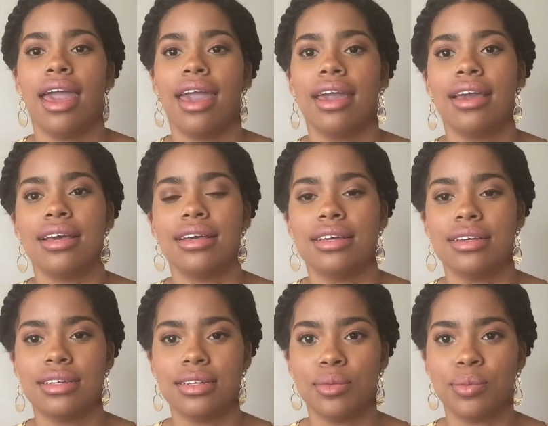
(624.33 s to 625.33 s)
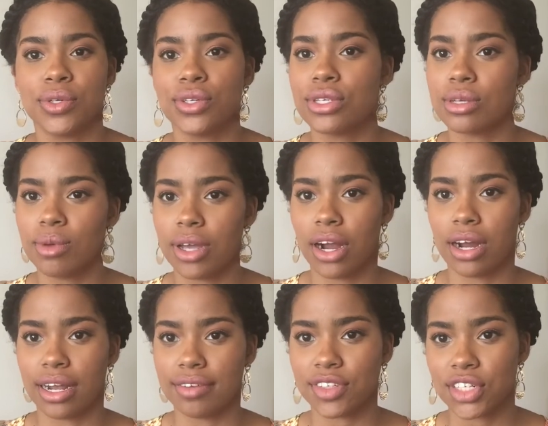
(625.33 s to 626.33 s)
and pursuing
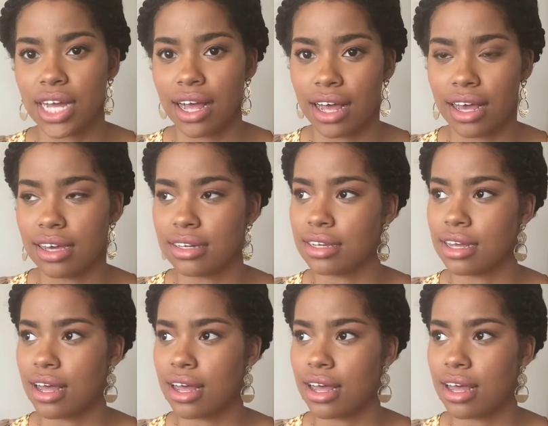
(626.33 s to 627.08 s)
hard after God